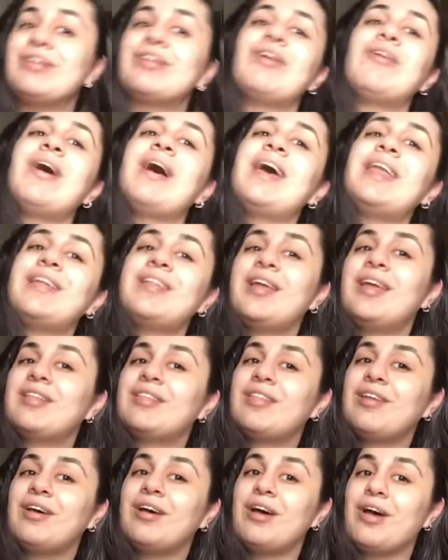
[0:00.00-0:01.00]
go ahead and
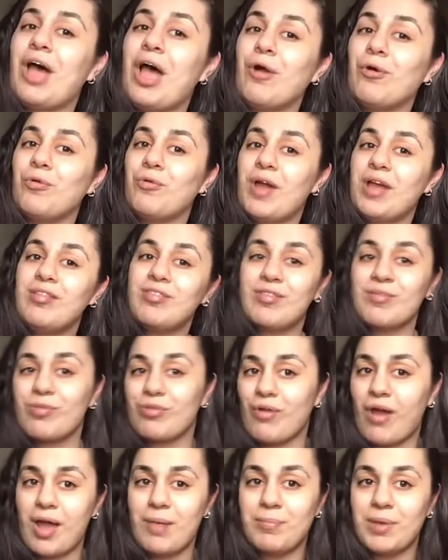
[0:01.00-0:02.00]
hit the red
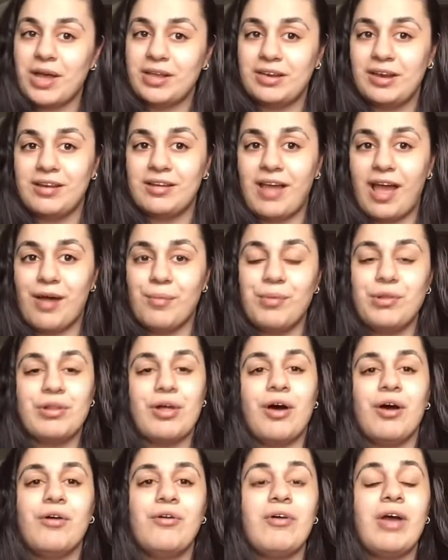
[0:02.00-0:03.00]
subscribe button down
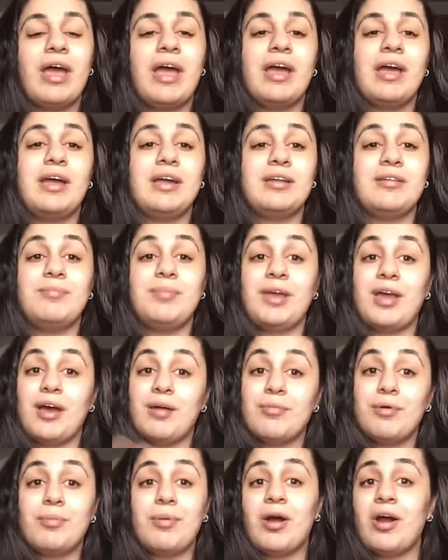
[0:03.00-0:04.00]
below and
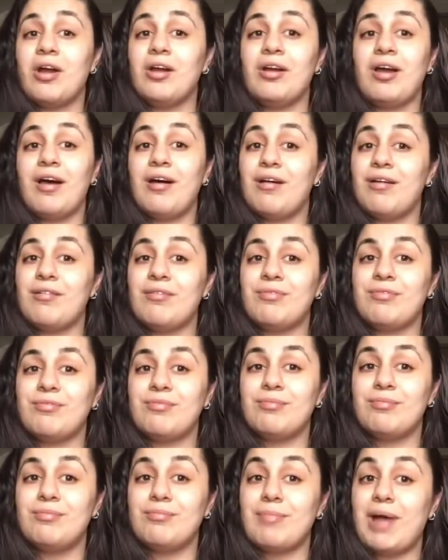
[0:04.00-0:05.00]
become a part of
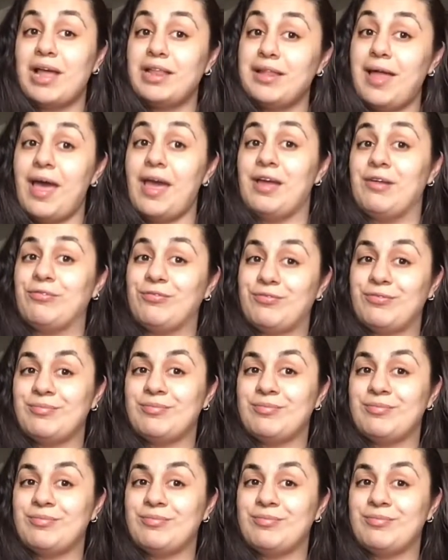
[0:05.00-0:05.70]
my life.